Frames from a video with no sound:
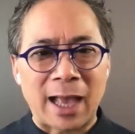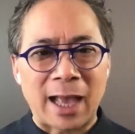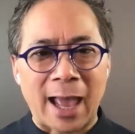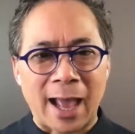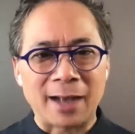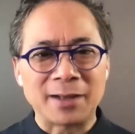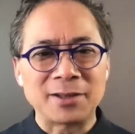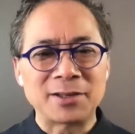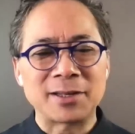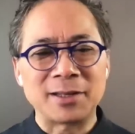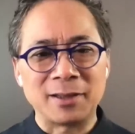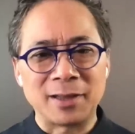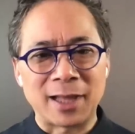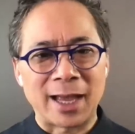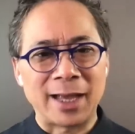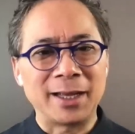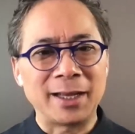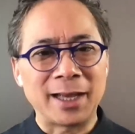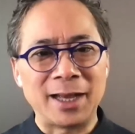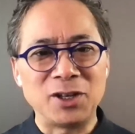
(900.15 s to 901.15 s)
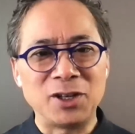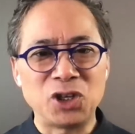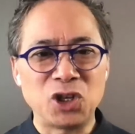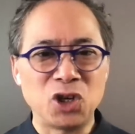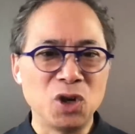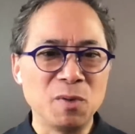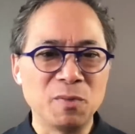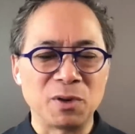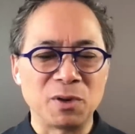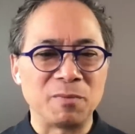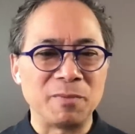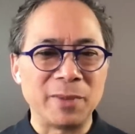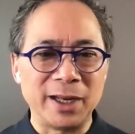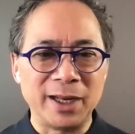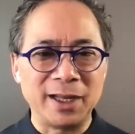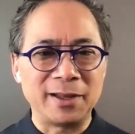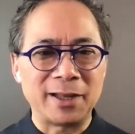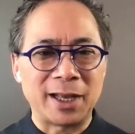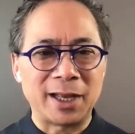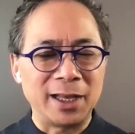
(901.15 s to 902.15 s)
acts like a tumor,
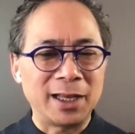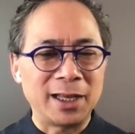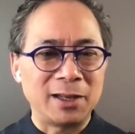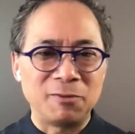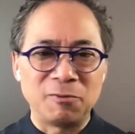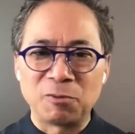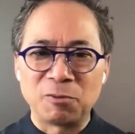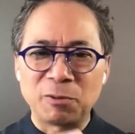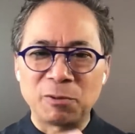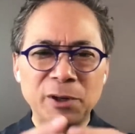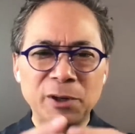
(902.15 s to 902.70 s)
meaning that it can